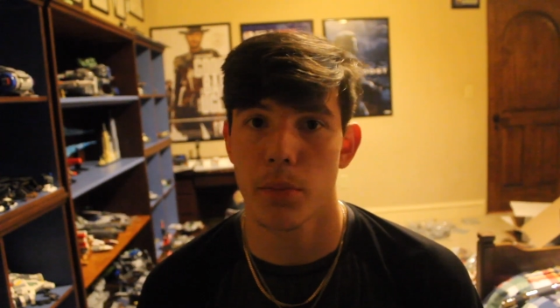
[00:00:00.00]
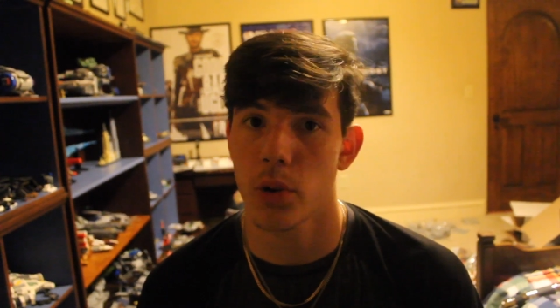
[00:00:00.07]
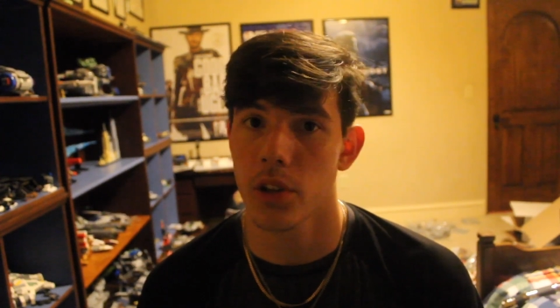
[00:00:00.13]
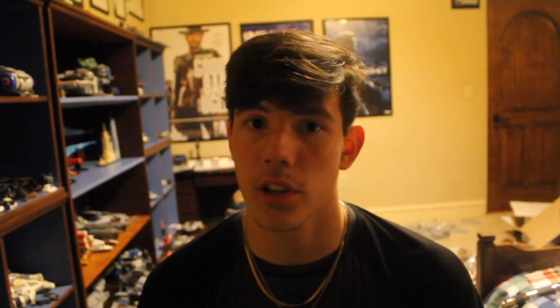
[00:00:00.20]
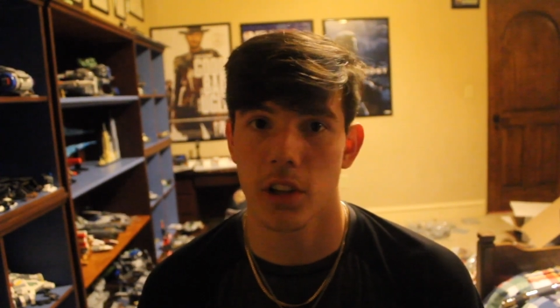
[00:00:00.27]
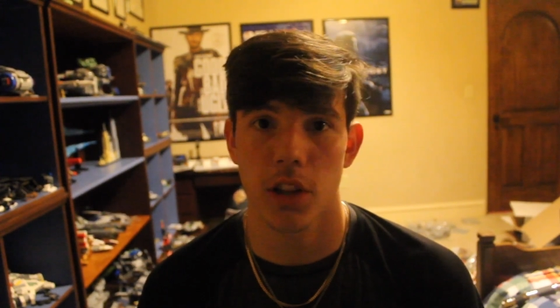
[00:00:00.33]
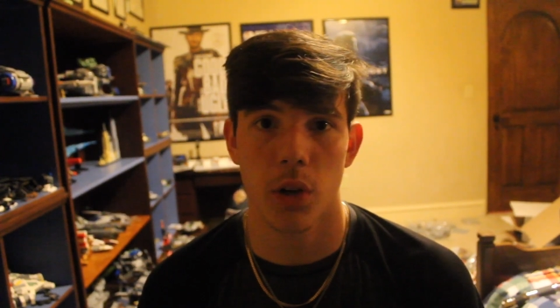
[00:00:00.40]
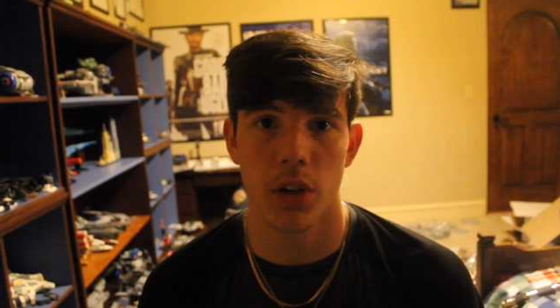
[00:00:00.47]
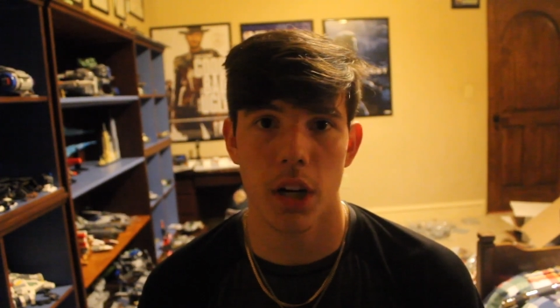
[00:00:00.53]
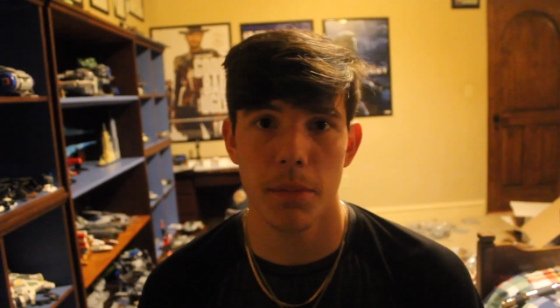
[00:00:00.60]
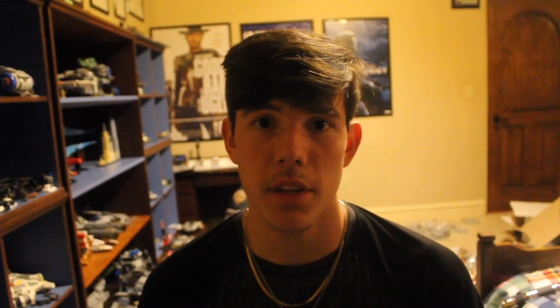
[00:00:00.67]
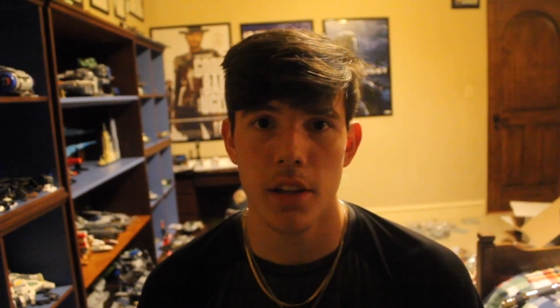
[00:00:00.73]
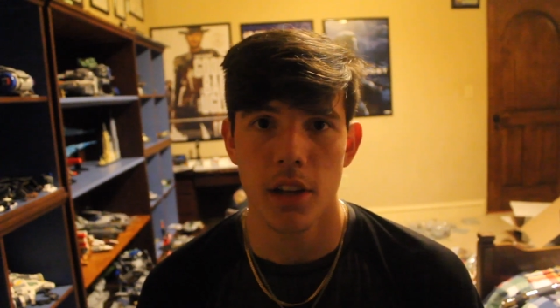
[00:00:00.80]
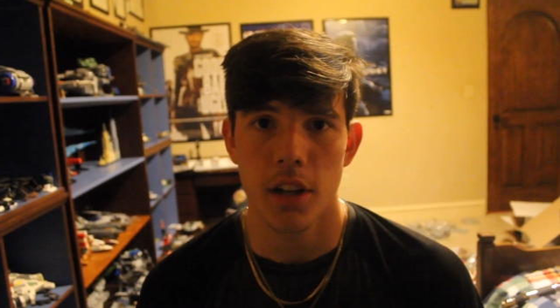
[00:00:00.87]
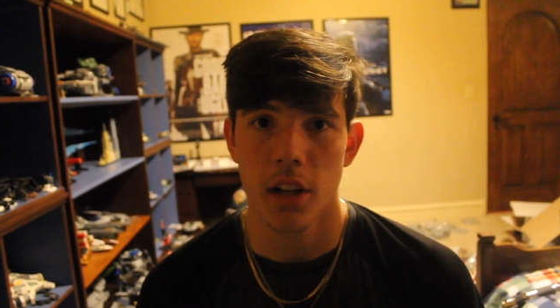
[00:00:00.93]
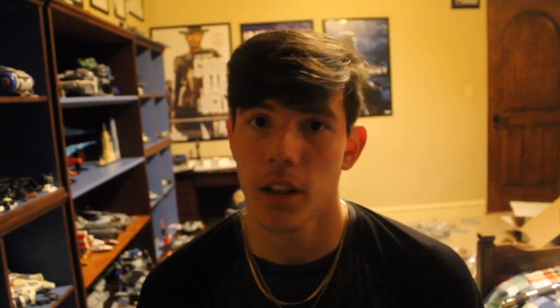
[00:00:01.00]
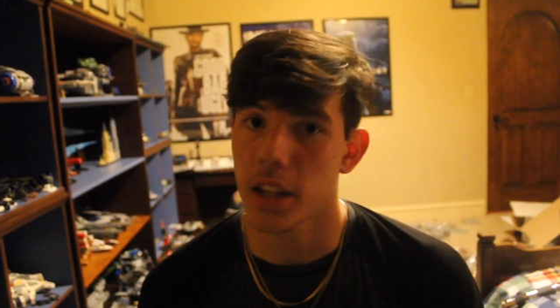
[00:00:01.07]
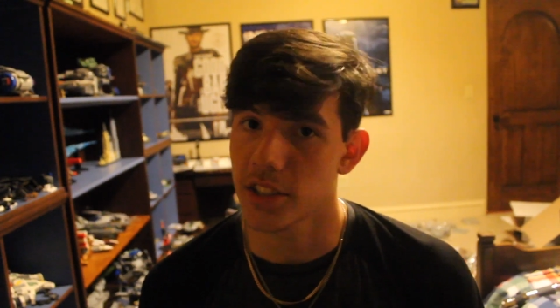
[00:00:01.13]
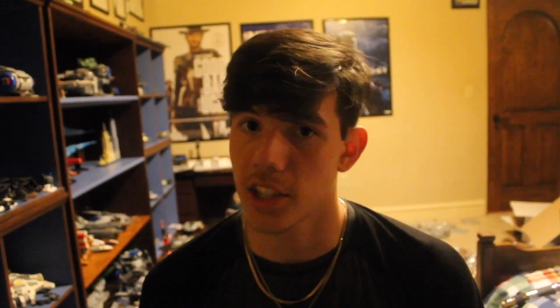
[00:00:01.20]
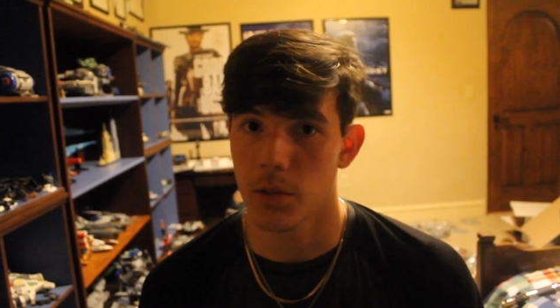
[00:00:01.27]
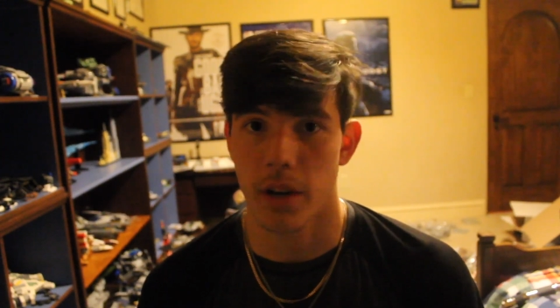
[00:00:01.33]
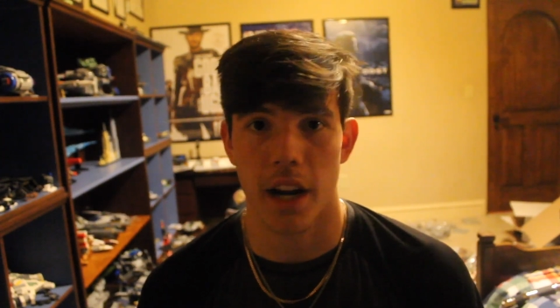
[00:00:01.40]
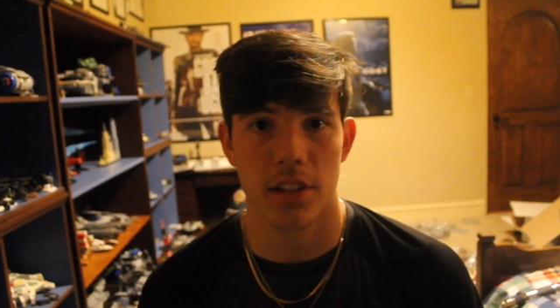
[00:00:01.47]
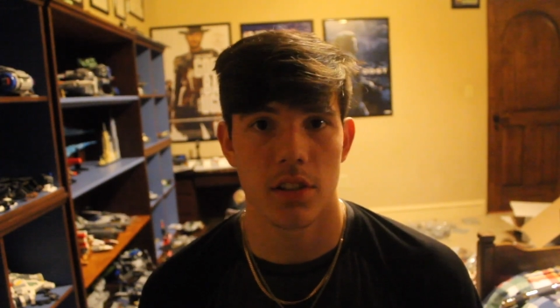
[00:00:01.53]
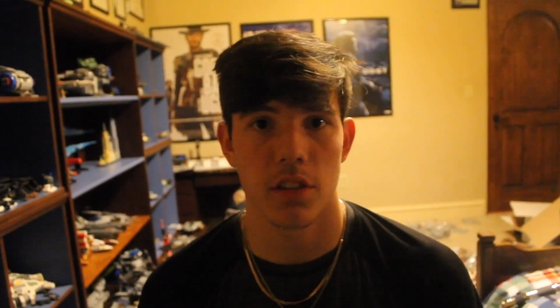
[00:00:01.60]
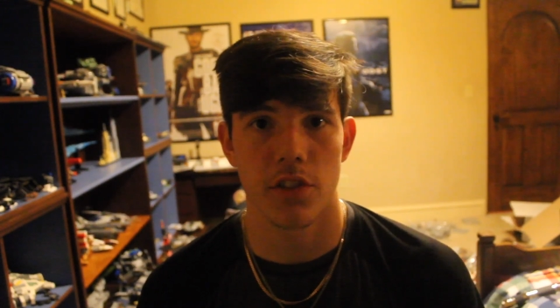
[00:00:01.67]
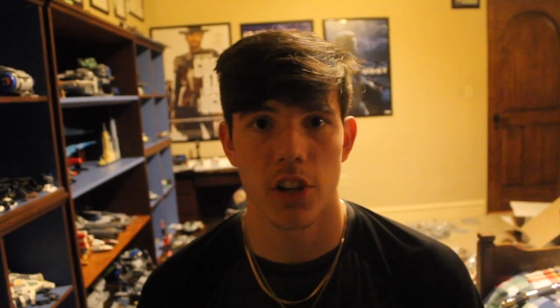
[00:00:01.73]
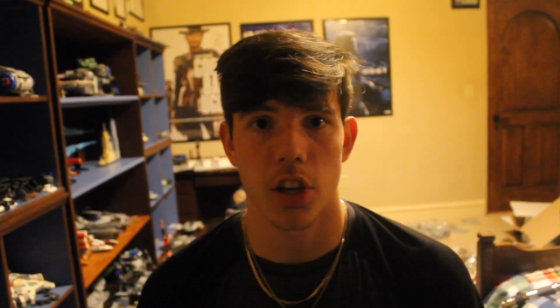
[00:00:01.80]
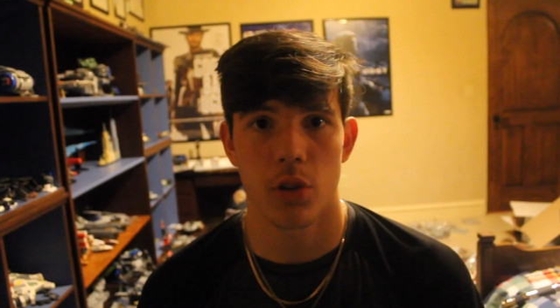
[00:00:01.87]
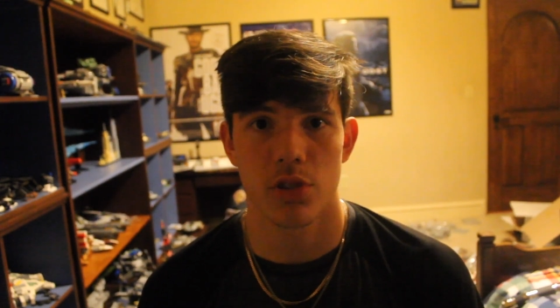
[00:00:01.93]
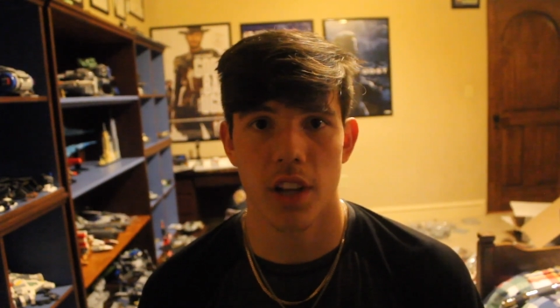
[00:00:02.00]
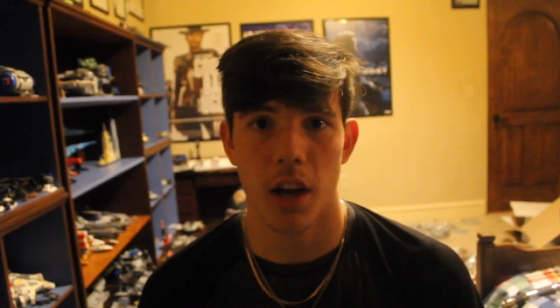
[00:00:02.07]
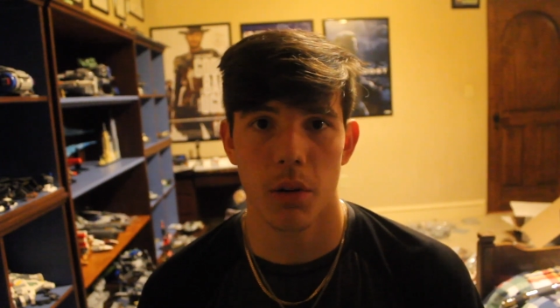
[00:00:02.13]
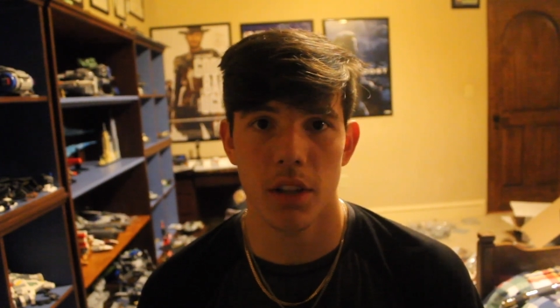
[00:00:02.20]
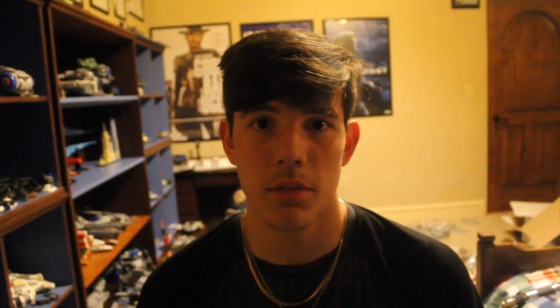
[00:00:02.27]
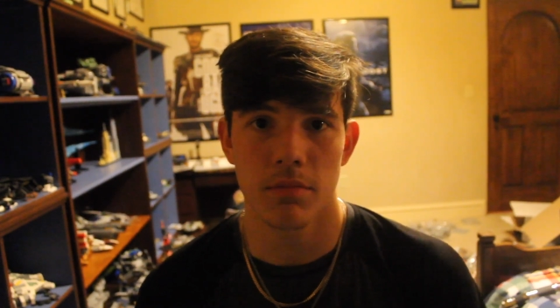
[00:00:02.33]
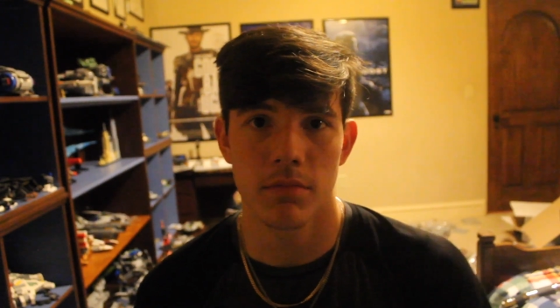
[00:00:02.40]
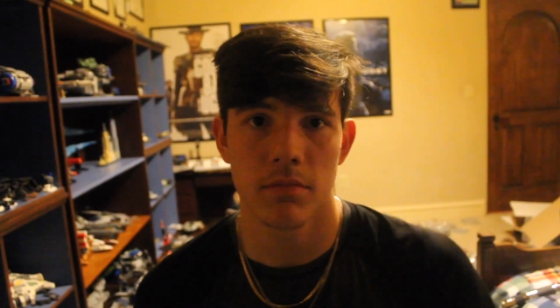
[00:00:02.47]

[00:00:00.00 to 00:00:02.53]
when building a clone army. Let's get right into the video, shall we?